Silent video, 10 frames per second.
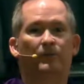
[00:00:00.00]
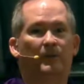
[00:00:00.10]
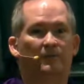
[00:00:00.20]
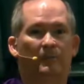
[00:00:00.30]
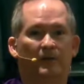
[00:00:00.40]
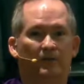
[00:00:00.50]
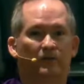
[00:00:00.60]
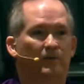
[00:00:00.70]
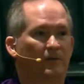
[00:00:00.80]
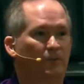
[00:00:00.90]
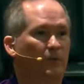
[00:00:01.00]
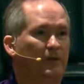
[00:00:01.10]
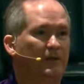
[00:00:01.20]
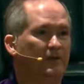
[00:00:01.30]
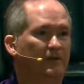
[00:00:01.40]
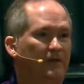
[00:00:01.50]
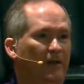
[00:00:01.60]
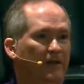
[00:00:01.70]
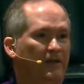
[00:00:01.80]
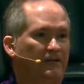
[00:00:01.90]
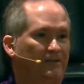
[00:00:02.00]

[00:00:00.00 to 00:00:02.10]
be in ministry if we didn't take